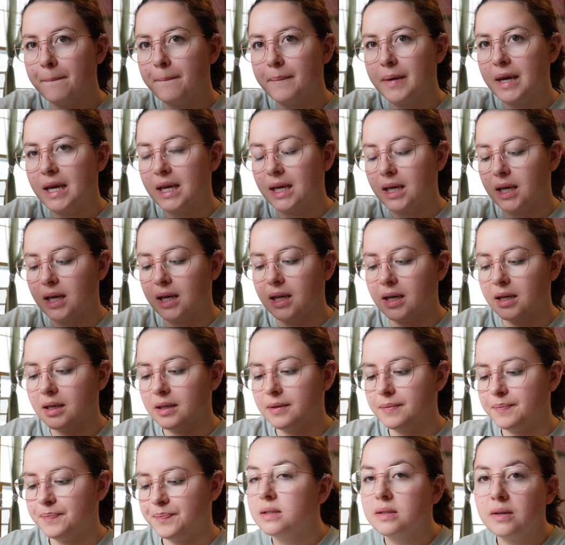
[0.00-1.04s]

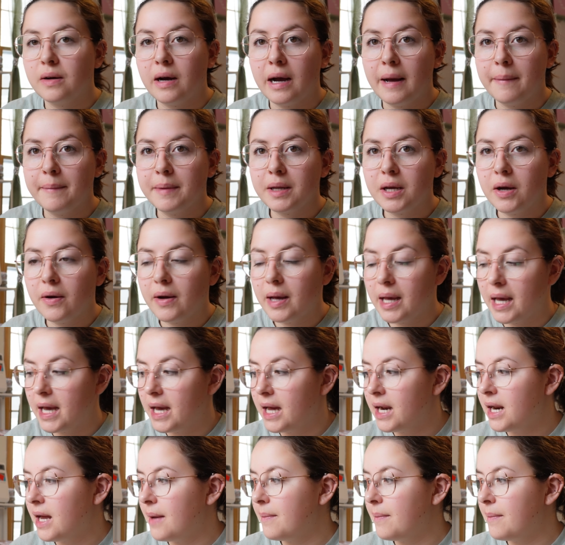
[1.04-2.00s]
bacon. So I'm gonna go ahead,